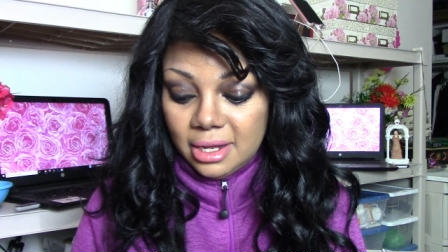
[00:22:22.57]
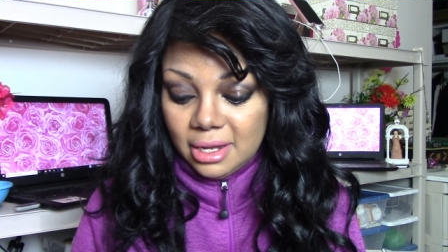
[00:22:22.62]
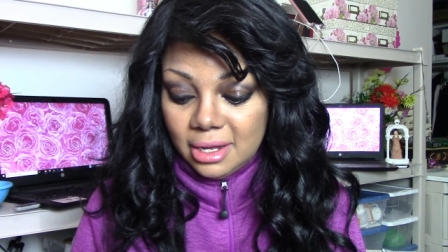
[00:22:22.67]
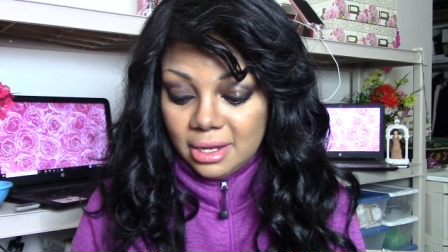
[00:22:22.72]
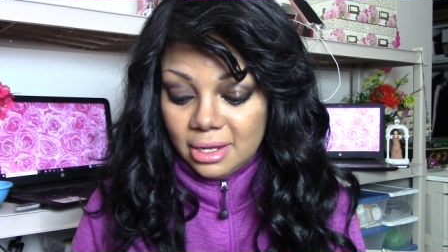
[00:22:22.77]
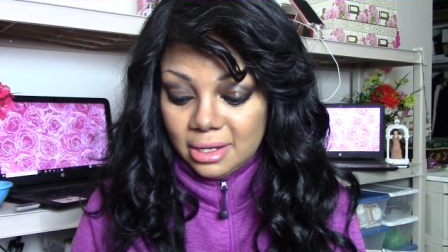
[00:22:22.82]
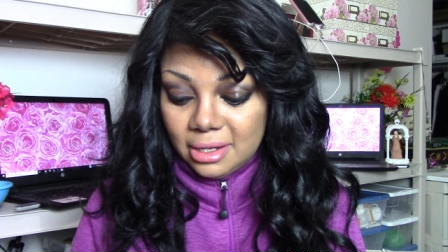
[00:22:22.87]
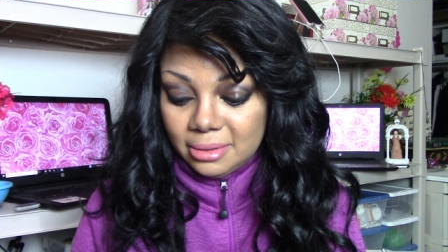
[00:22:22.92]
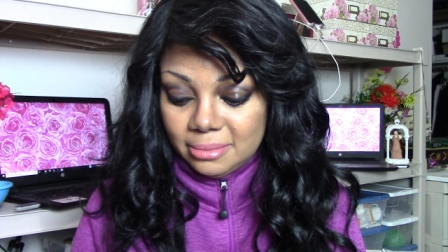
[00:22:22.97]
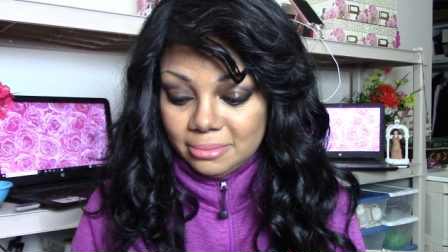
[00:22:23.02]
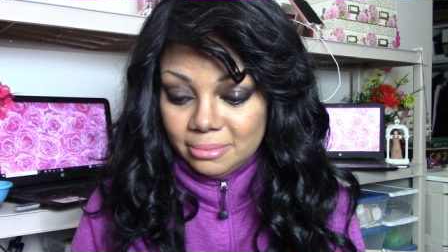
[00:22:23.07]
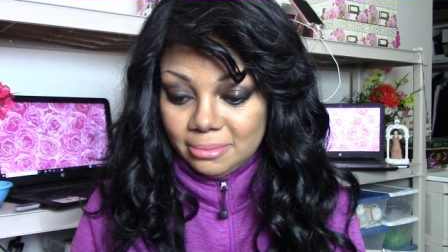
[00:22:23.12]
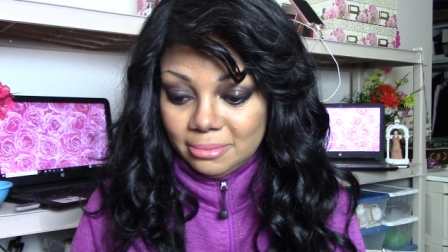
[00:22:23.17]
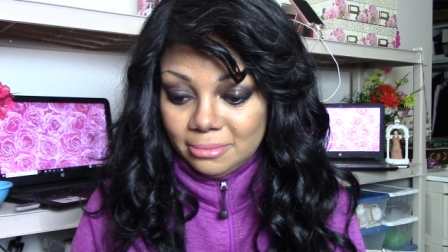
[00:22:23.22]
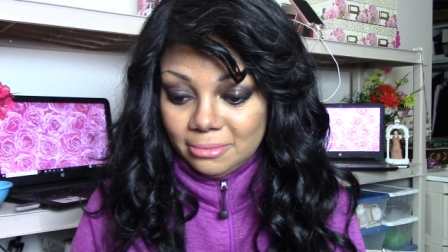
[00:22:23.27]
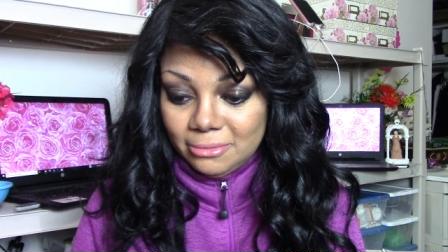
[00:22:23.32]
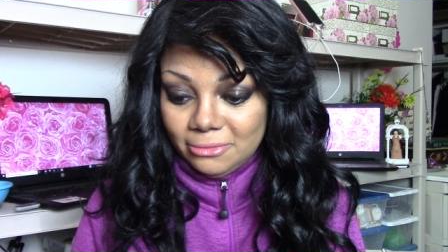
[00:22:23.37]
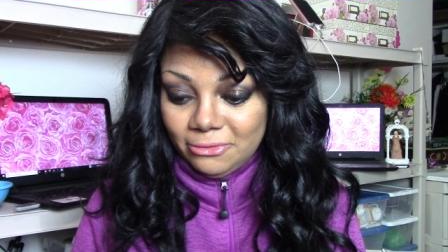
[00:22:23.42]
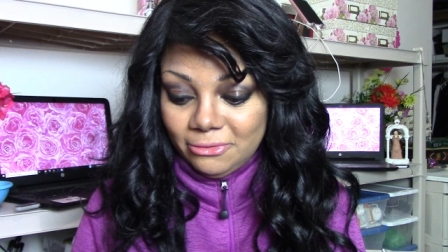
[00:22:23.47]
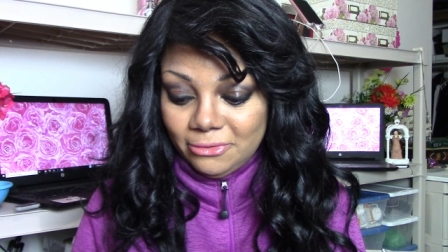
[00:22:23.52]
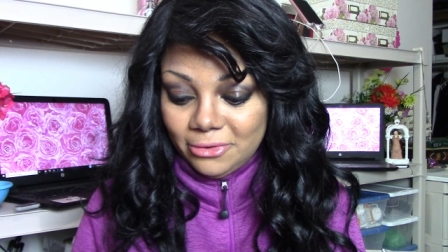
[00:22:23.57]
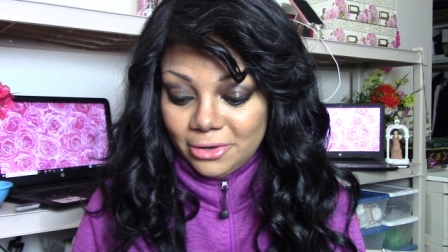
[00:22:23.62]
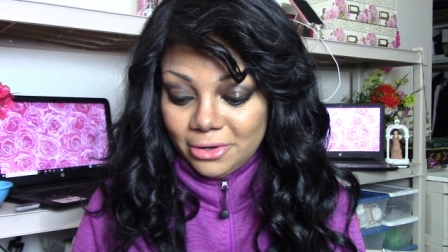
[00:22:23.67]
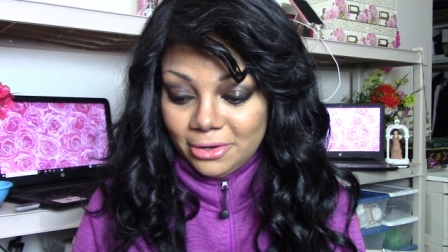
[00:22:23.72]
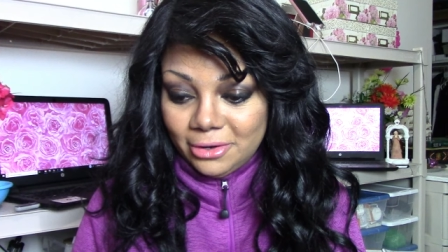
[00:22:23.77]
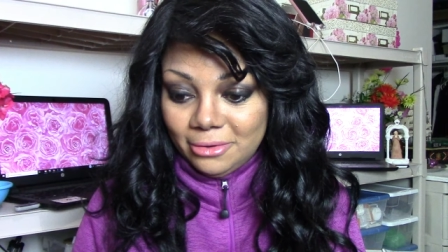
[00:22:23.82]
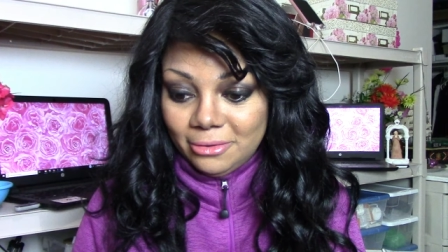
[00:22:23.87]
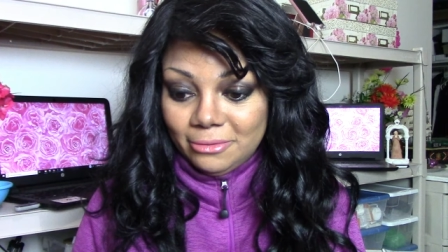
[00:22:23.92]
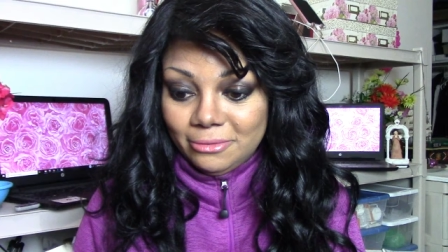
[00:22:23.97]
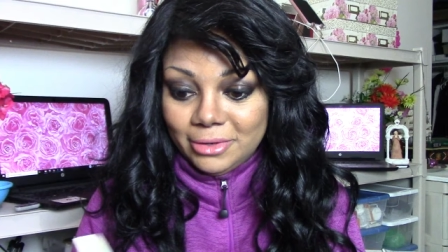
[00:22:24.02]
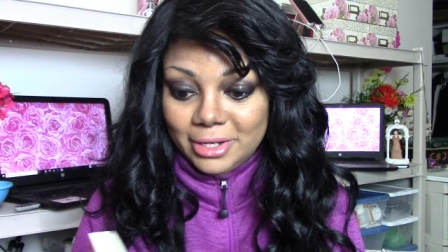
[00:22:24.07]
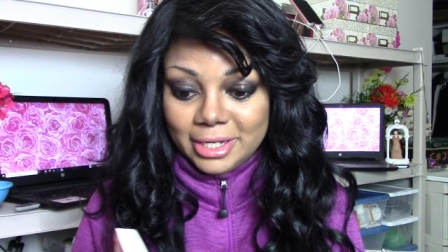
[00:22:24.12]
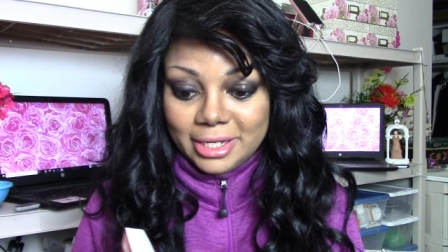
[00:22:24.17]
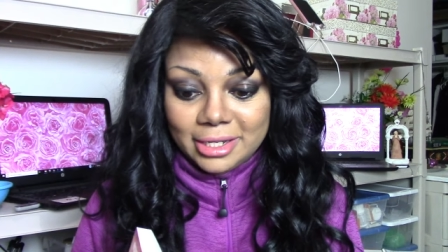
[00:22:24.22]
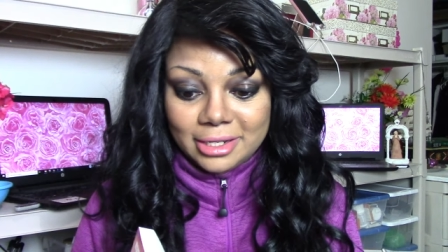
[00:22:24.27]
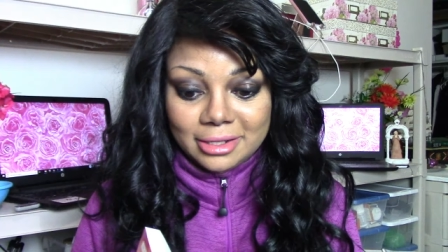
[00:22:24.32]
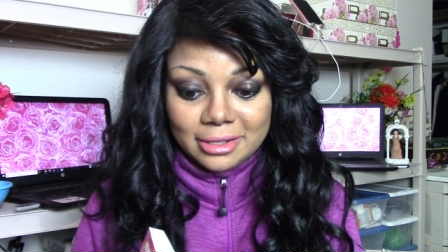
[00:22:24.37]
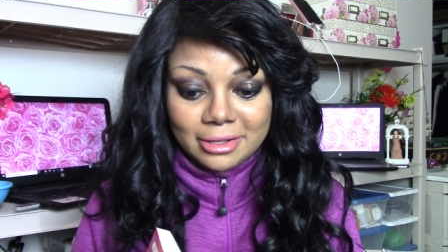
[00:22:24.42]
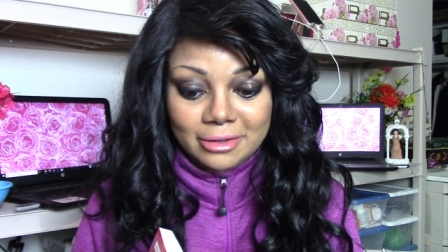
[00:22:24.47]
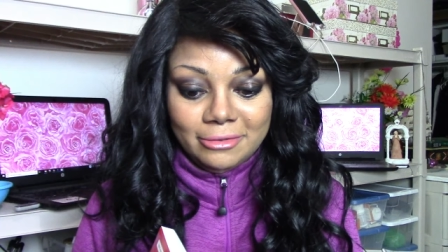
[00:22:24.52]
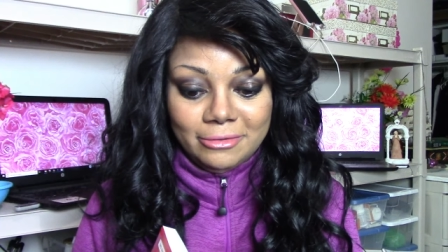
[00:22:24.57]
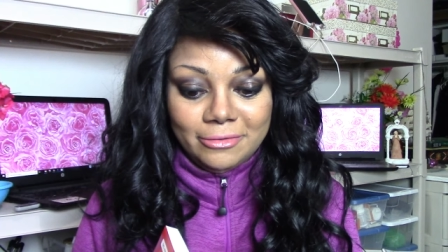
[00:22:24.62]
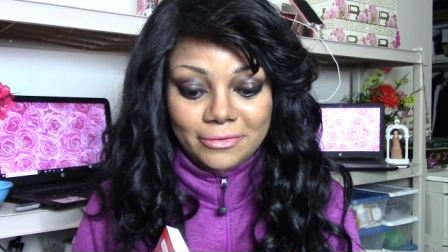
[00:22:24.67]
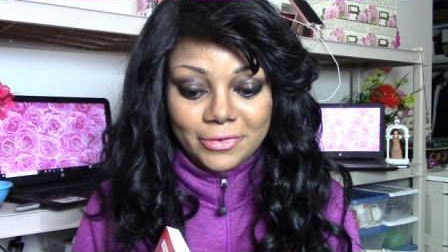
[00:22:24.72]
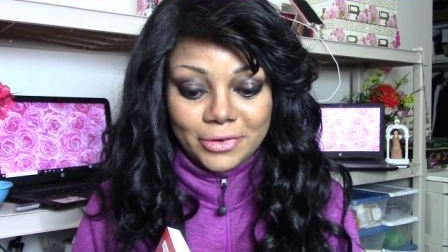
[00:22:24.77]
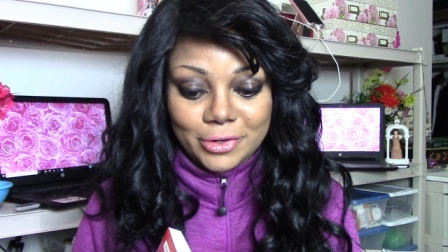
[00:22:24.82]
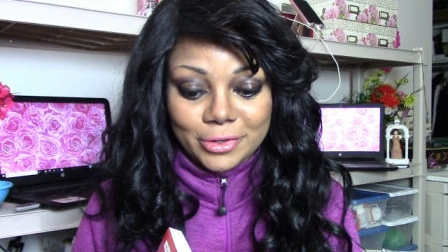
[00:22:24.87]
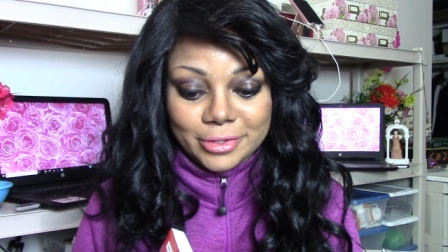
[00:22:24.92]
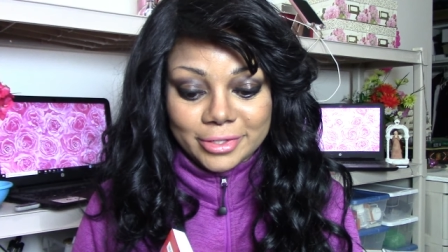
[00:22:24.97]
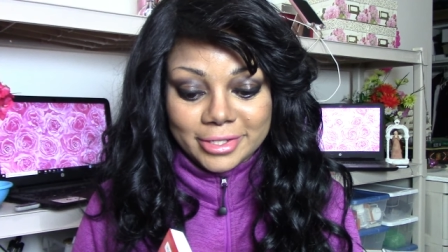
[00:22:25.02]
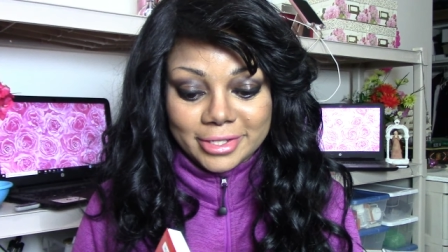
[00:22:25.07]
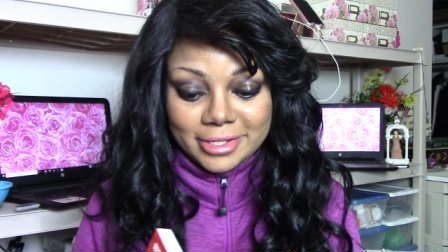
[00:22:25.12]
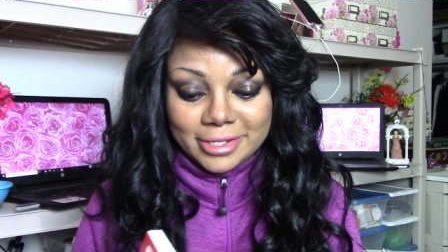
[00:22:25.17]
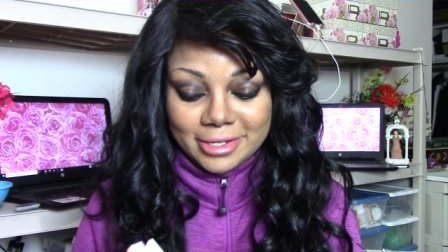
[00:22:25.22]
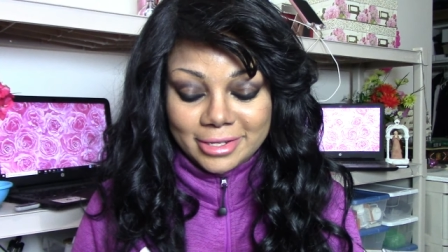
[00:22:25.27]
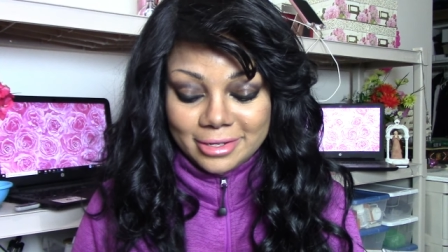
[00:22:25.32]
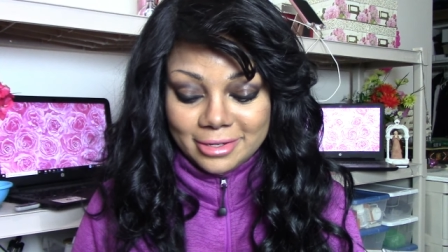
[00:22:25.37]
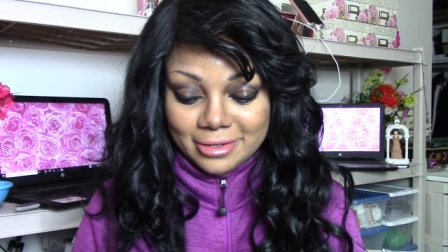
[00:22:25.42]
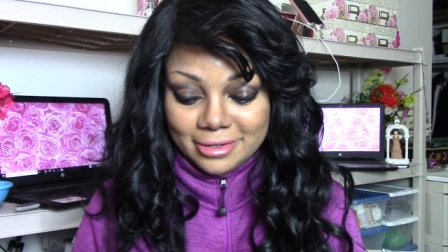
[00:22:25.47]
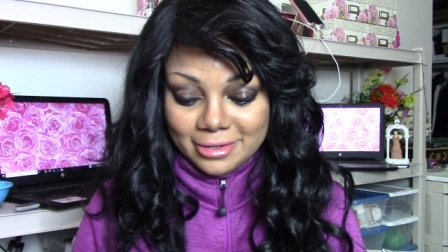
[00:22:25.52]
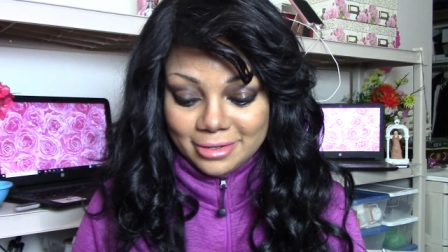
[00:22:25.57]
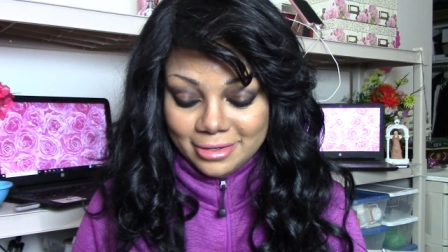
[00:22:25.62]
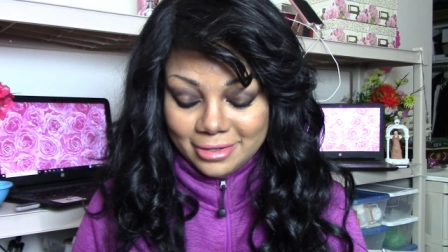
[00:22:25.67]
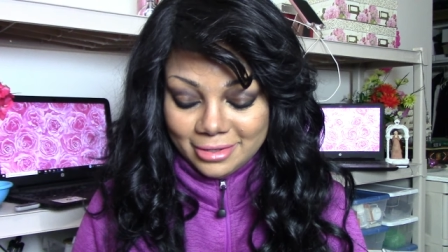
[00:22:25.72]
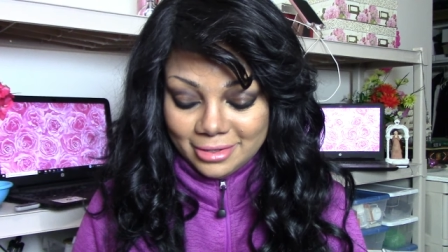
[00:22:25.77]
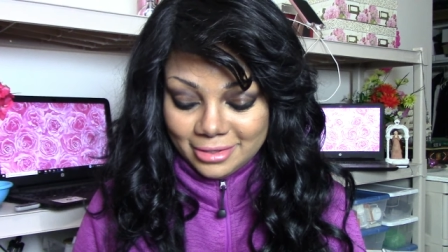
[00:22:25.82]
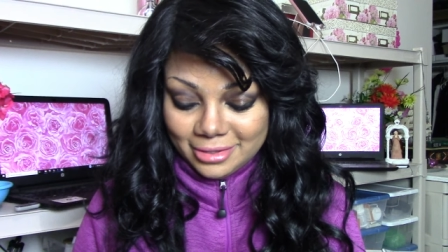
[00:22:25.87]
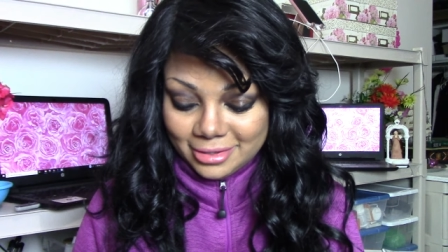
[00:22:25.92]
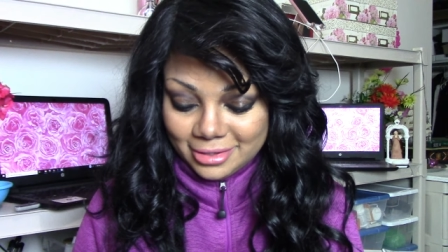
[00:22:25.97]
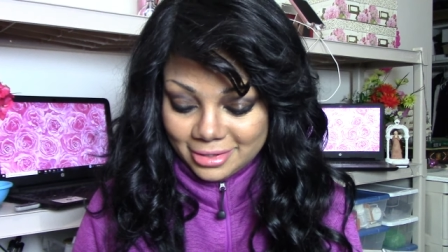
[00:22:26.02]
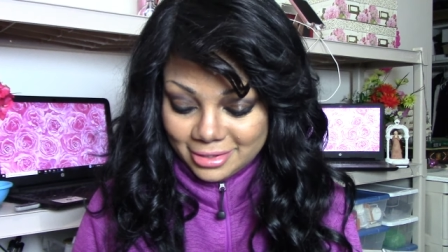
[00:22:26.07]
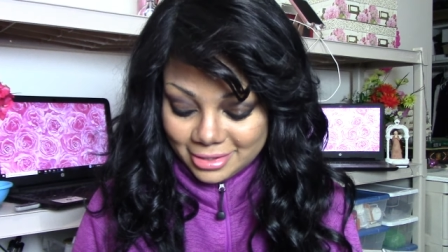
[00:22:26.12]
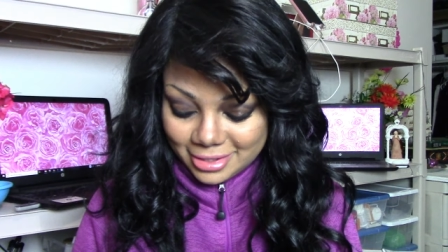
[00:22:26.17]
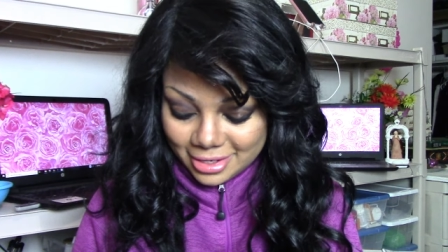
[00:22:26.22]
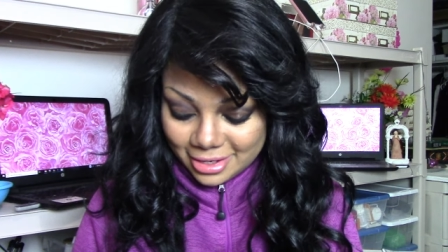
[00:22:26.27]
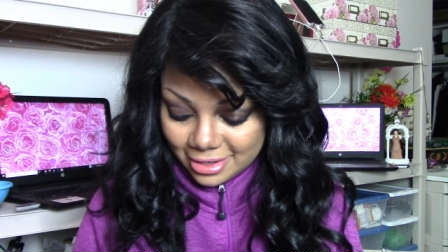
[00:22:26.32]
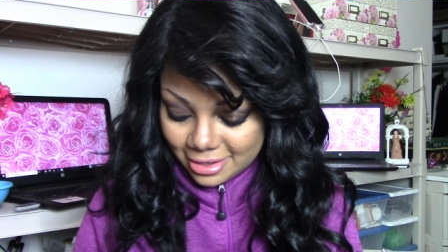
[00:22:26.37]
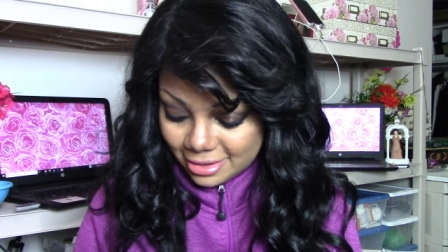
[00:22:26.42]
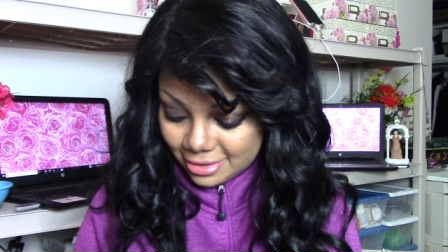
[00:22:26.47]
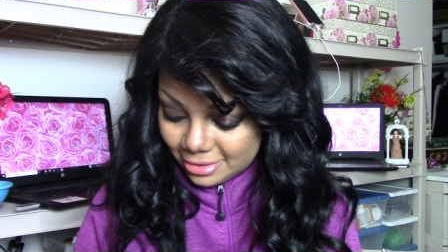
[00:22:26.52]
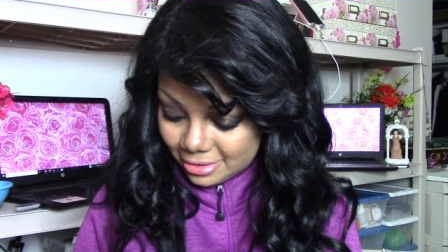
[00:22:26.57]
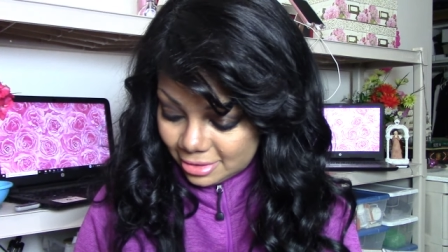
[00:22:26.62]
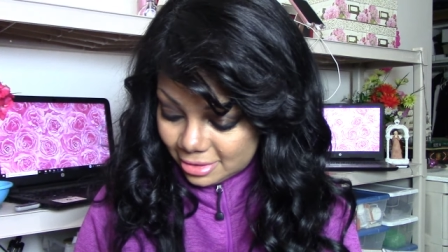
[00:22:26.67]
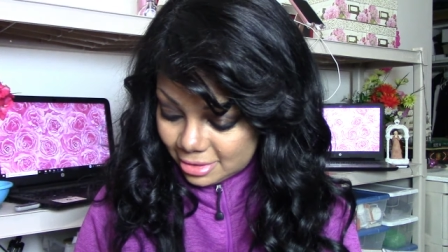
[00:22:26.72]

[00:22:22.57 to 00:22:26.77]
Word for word: um, for reading the first, let's see,